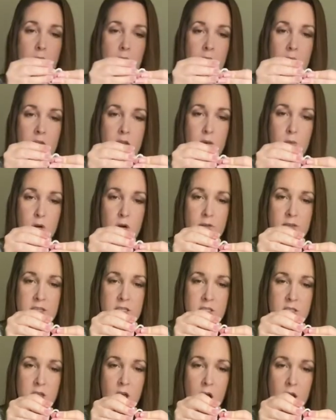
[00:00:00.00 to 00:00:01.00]
Uh, they're more of a
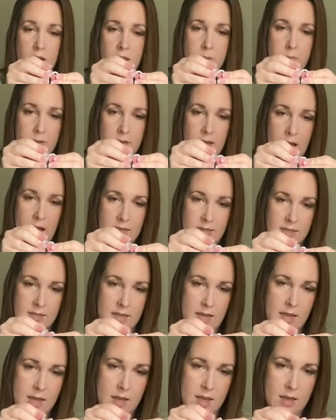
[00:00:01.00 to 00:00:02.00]
solid
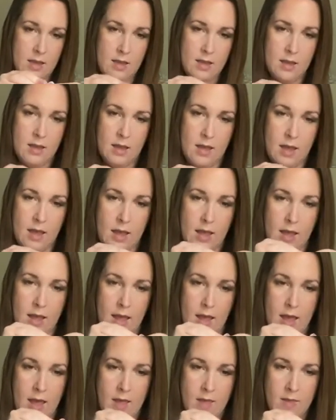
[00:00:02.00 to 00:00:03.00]
plastic
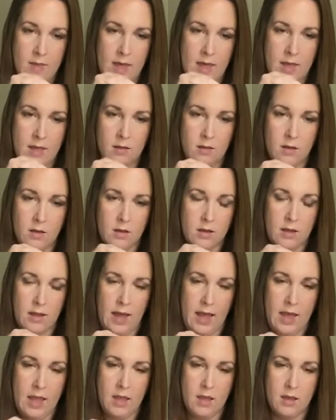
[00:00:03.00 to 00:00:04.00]
and they look
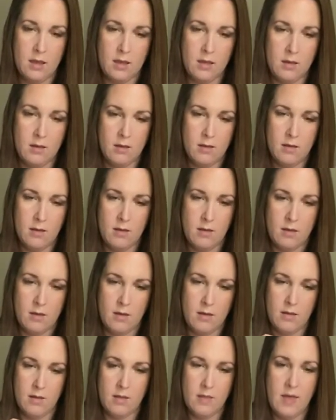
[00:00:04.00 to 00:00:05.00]
like
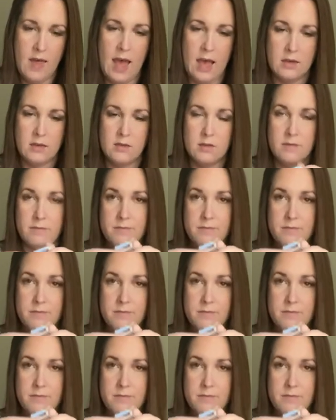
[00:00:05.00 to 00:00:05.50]
that.